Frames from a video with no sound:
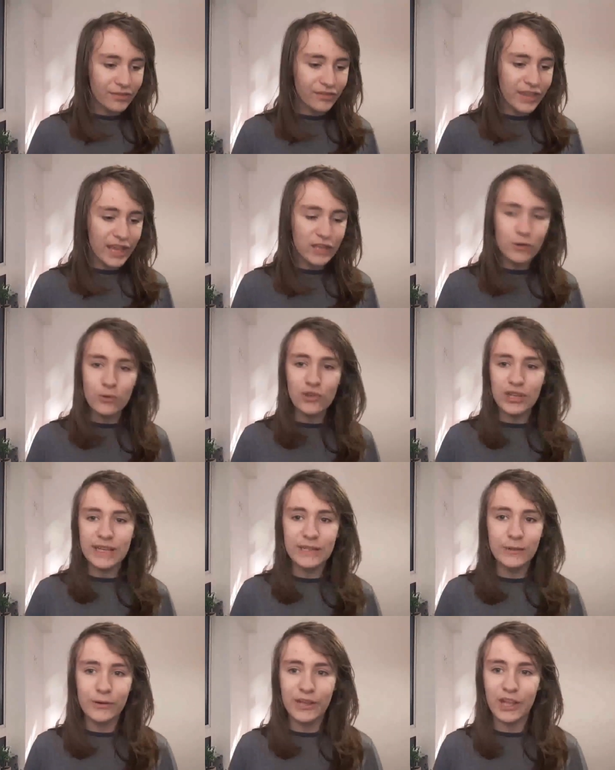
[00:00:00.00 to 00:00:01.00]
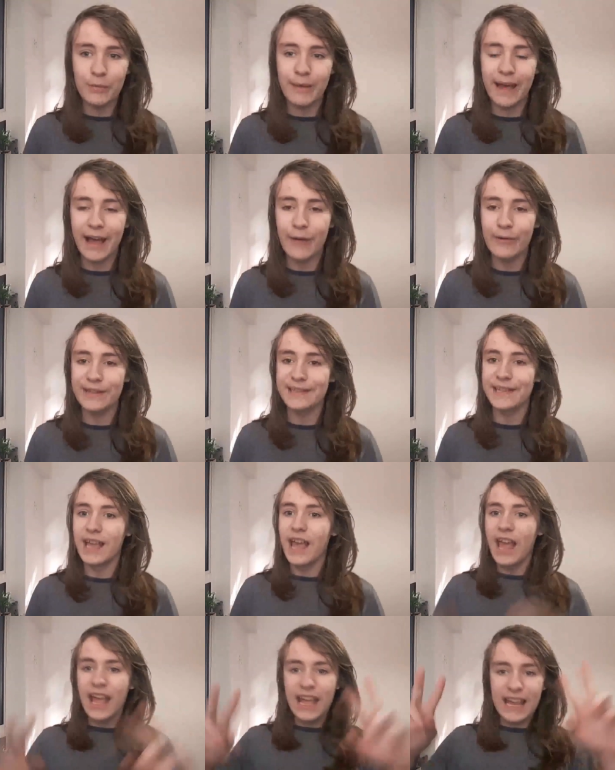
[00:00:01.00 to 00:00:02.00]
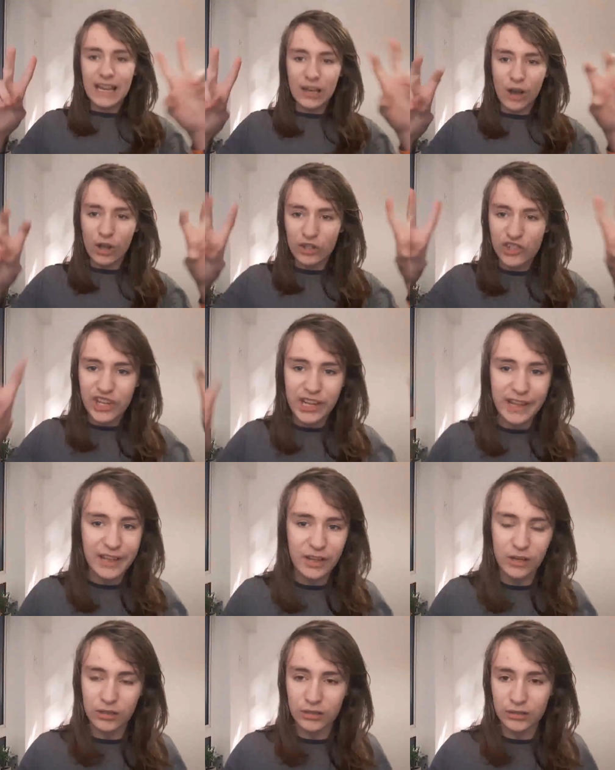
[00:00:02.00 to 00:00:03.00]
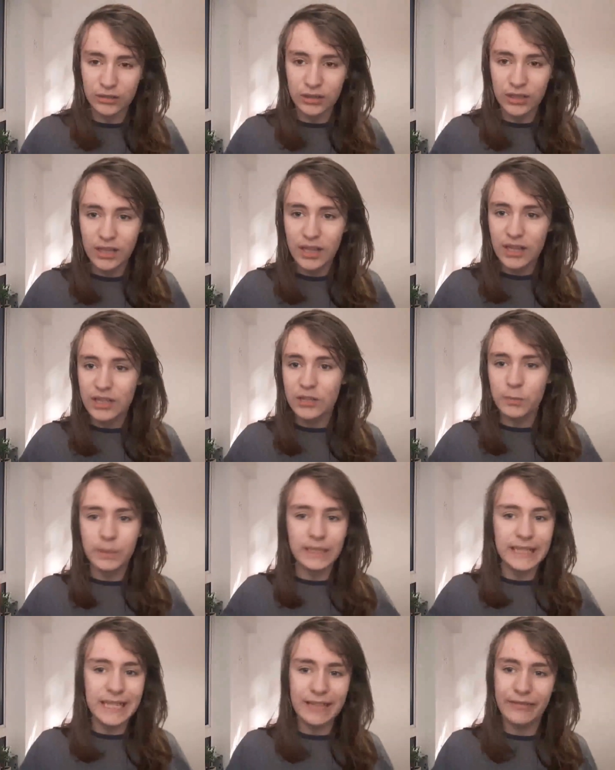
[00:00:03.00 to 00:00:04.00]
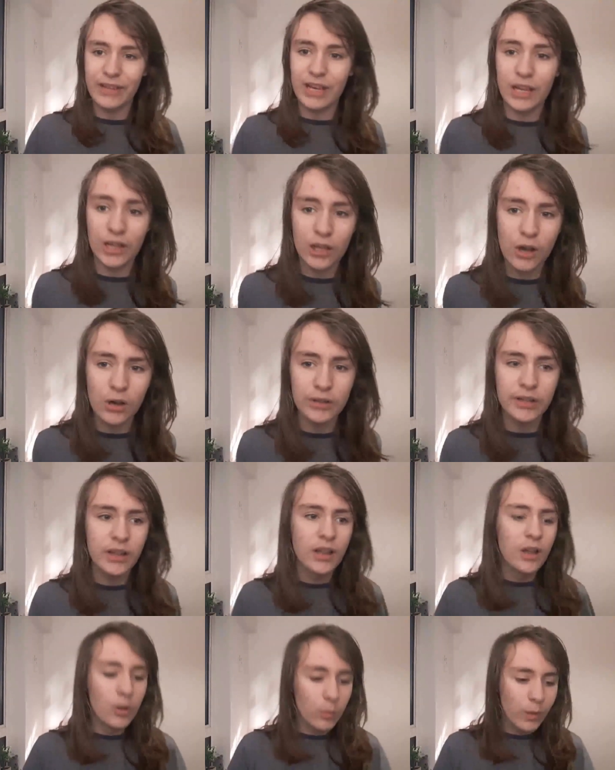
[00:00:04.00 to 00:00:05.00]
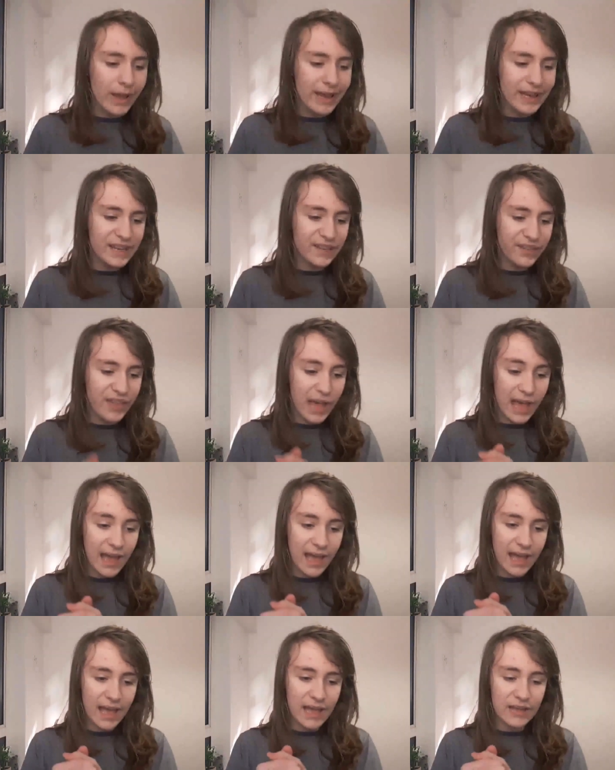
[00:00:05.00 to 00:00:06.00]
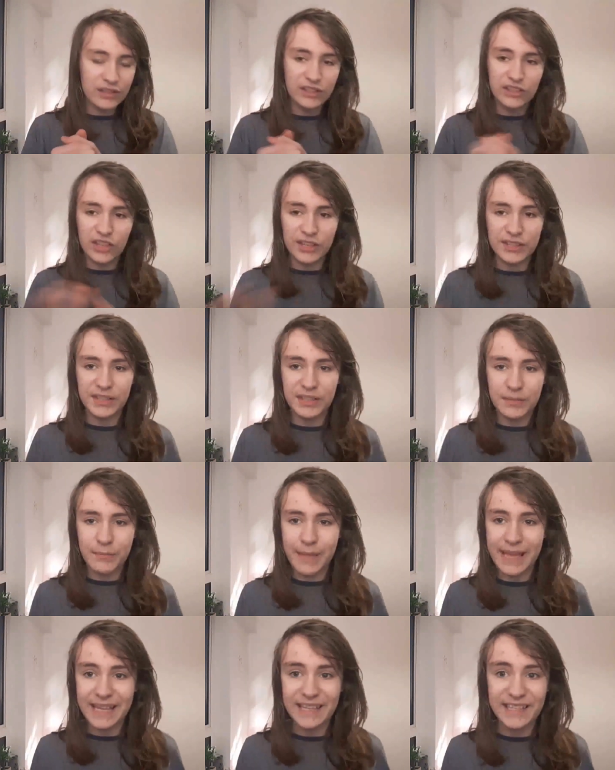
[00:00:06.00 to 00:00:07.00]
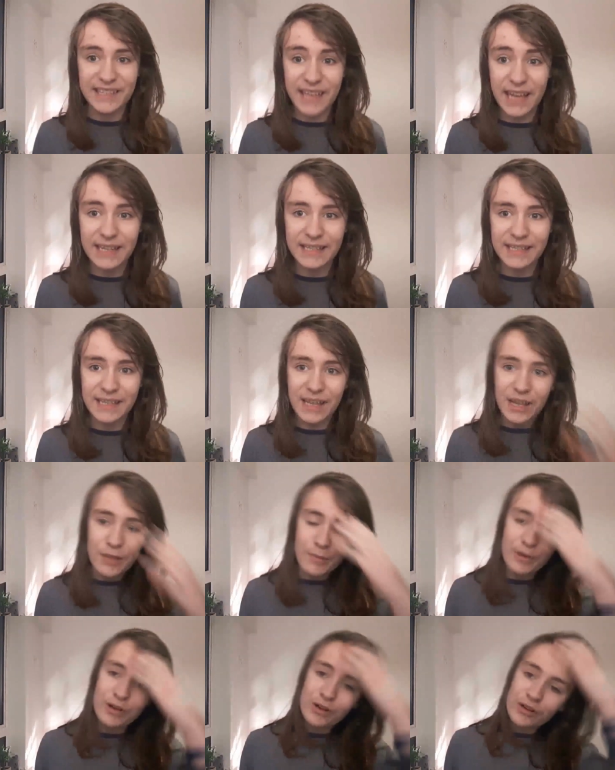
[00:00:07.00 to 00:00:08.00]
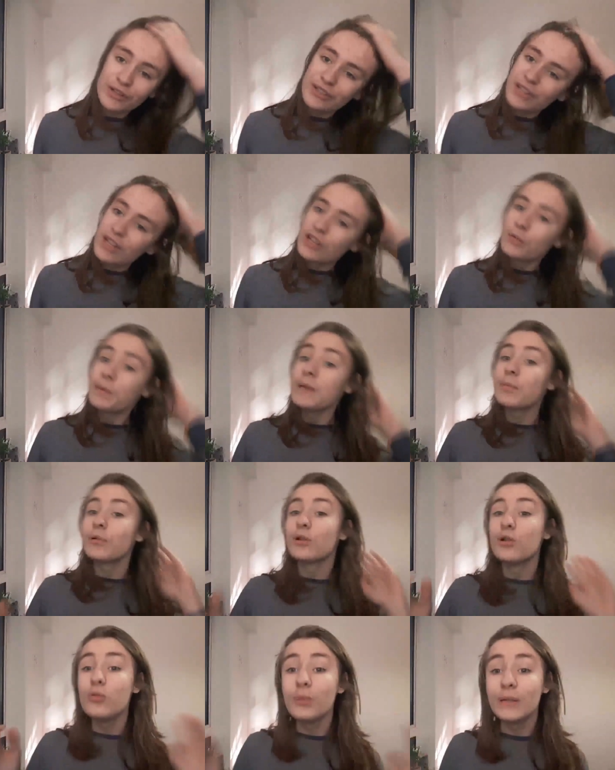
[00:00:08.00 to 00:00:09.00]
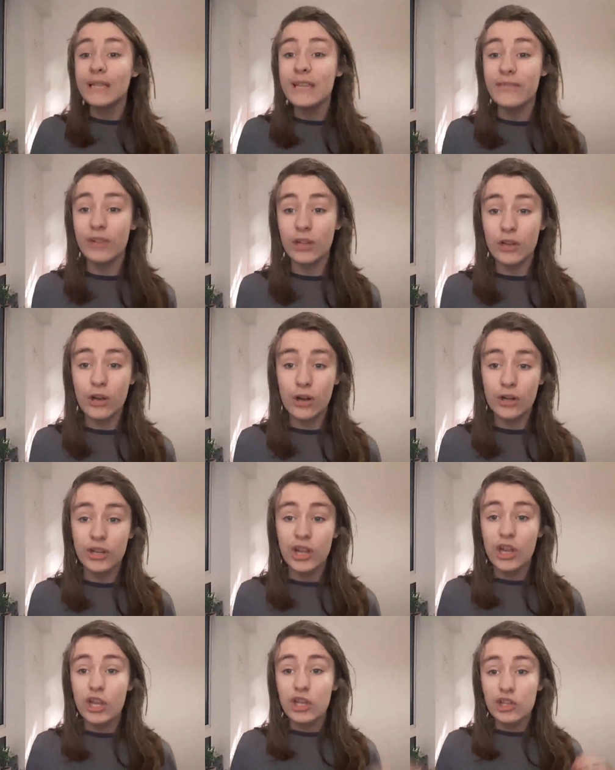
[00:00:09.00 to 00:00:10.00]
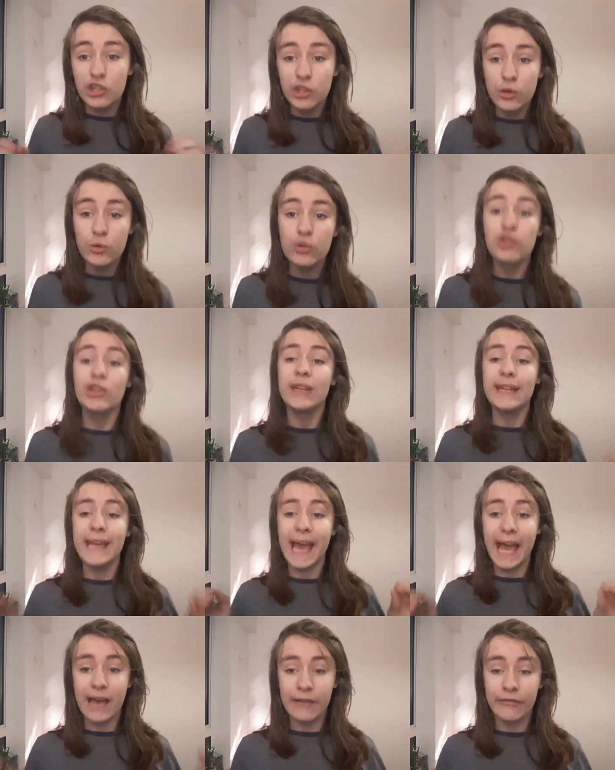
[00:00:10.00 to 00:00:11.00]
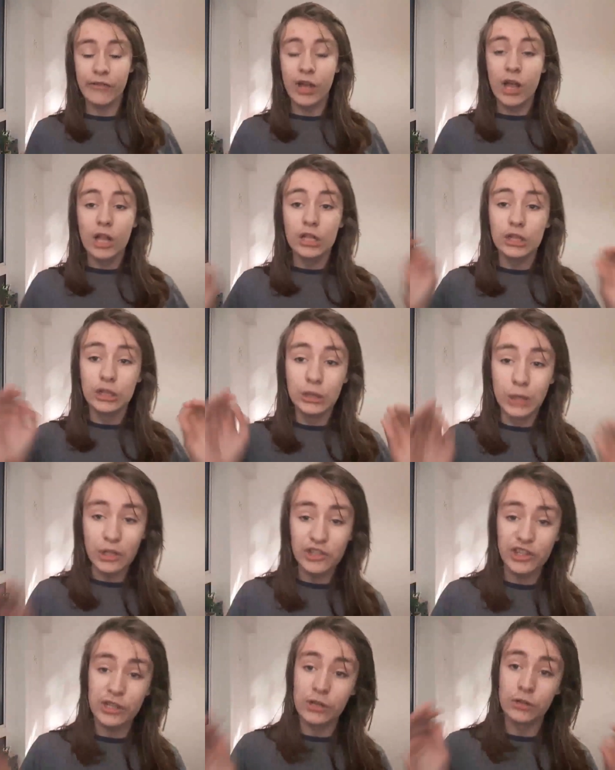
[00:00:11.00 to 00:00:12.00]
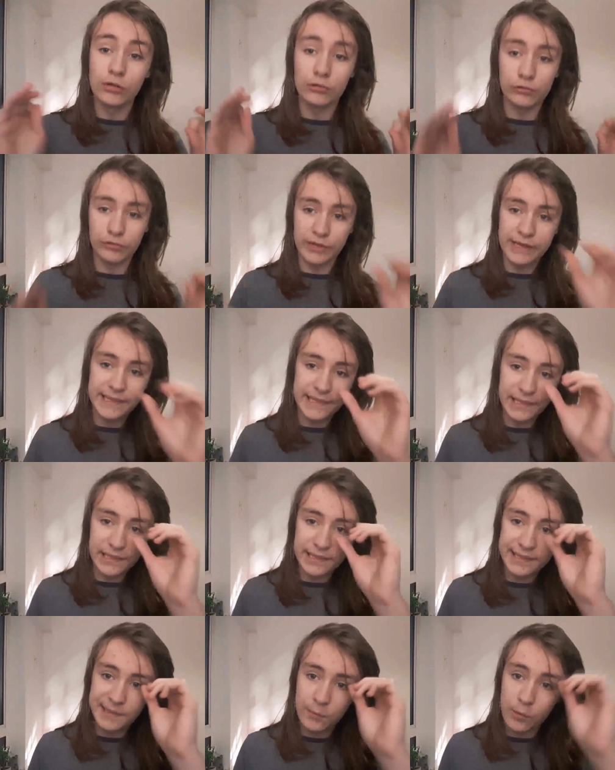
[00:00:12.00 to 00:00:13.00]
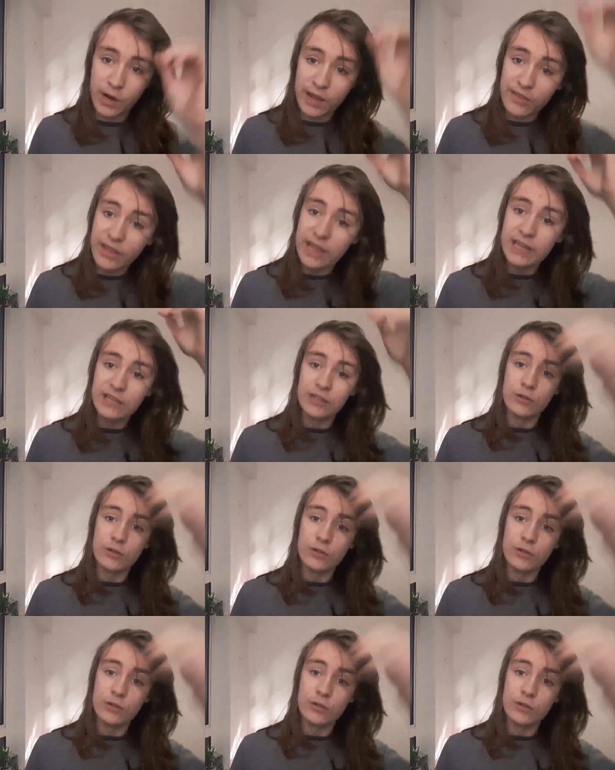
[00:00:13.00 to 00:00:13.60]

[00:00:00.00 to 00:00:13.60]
They're usually talking about how it's illogical to believe in a god when that doesn't make sense because people who believe in a god usually have logical reasons why they